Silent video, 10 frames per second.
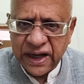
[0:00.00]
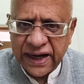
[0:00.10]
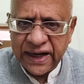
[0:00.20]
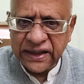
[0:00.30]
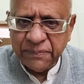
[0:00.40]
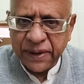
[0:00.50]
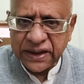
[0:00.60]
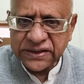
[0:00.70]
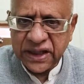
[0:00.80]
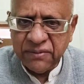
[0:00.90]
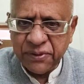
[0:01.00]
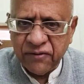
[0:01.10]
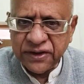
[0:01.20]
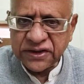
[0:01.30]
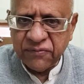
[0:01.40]
and the Pakistan
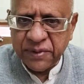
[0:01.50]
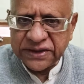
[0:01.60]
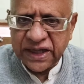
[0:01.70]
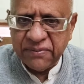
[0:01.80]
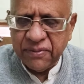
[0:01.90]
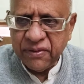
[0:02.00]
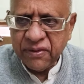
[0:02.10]
province of Punjab